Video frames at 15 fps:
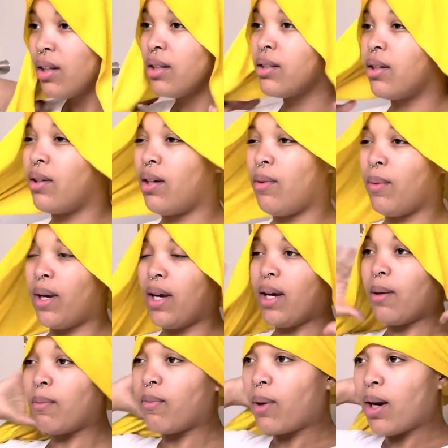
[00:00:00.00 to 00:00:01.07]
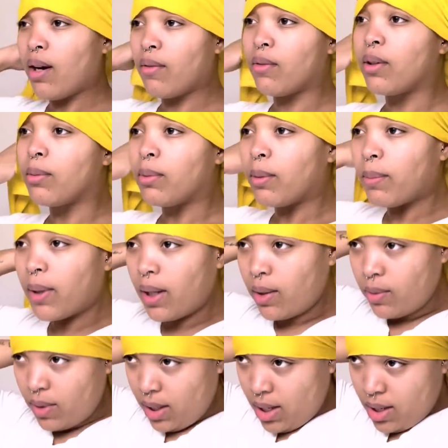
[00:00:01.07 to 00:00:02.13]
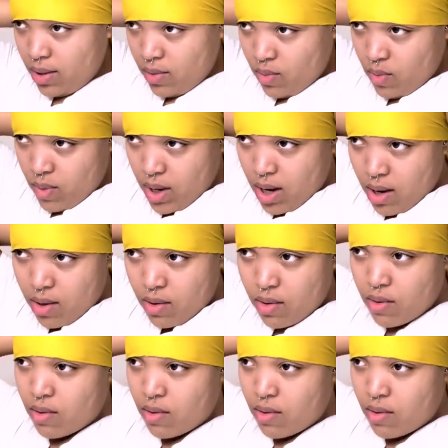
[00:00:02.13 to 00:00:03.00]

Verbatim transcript: so that way it can cover up the pony as well.